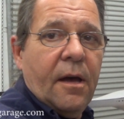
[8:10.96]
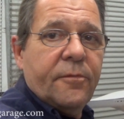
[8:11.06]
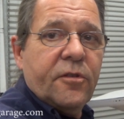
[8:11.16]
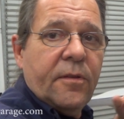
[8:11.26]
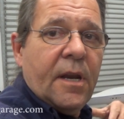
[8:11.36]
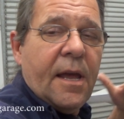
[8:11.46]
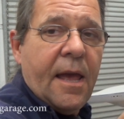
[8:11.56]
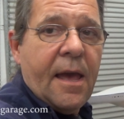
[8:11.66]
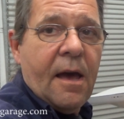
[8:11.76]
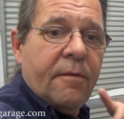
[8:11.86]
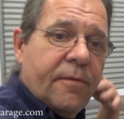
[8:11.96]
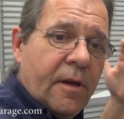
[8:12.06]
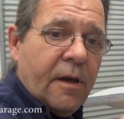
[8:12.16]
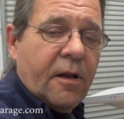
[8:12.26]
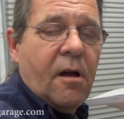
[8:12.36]
so that I have
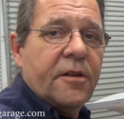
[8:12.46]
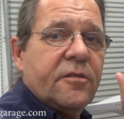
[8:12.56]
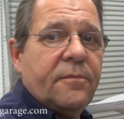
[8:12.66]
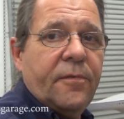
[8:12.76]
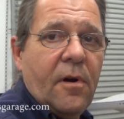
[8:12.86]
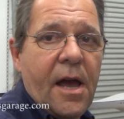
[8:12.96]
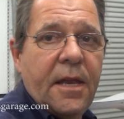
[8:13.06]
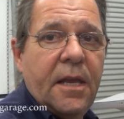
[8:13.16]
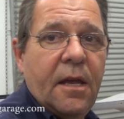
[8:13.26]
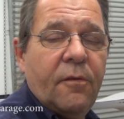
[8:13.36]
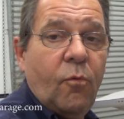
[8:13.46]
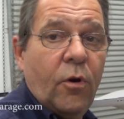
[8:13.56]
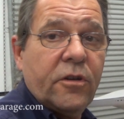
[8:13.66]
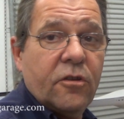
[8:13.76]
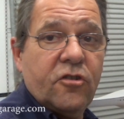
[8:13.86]
a constant variety of
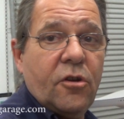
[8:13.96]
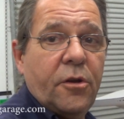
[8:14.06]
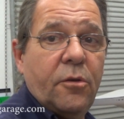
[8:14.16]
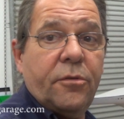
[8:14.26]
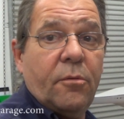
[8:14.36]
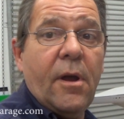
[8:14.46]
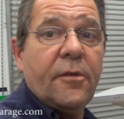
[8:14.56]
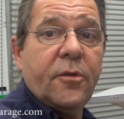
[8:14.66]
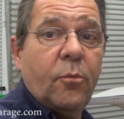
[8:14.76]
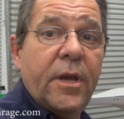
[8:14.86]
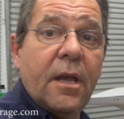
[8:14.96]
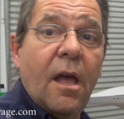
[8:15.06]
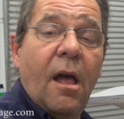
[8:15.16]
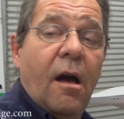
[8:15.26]
work to show you throughout the week